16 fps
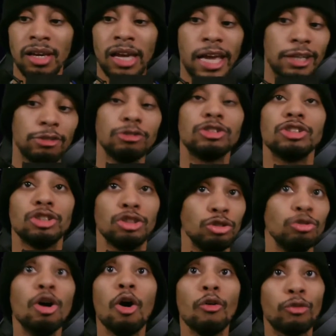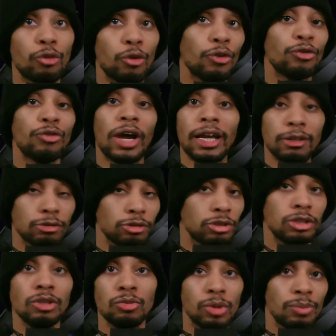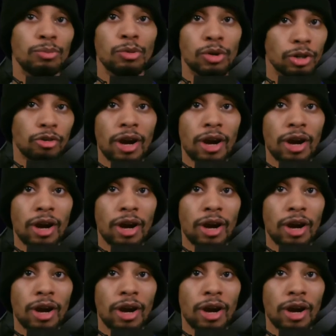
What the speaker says: and you know for a fact you still want more